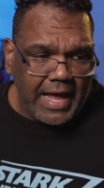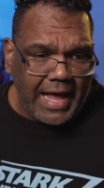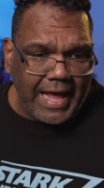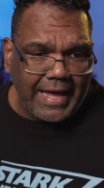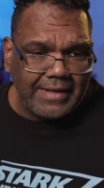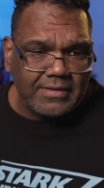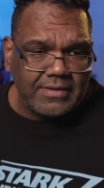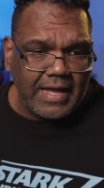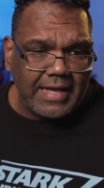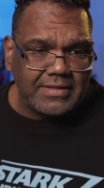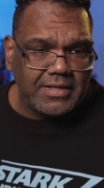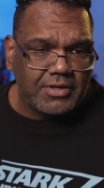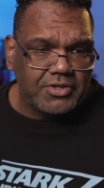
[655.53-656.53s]
And
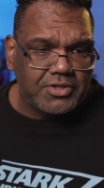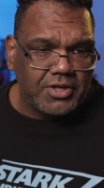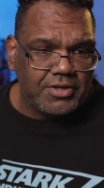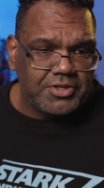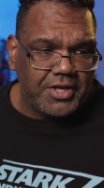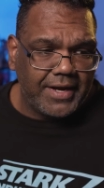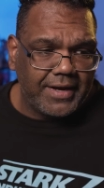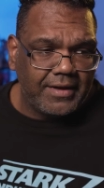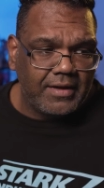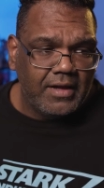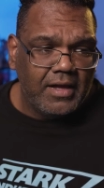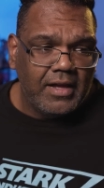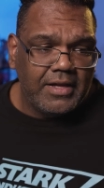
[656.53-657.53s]
as they're
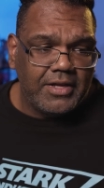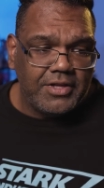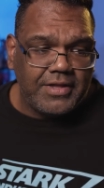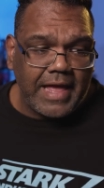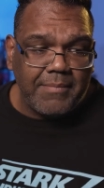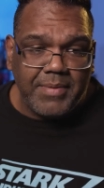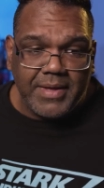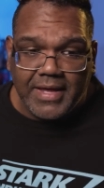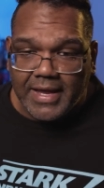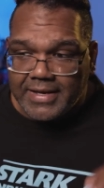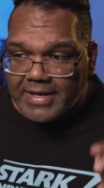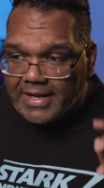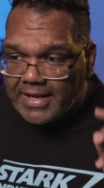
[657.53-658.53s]
searching, they
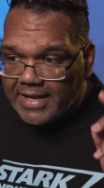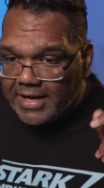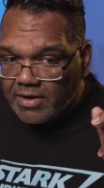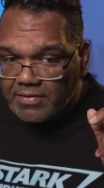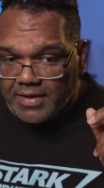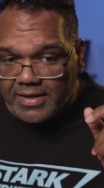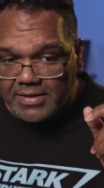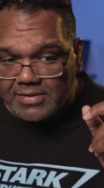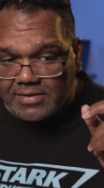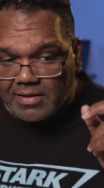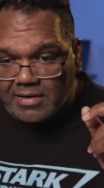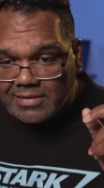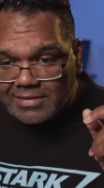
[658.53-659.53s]
begin to hear this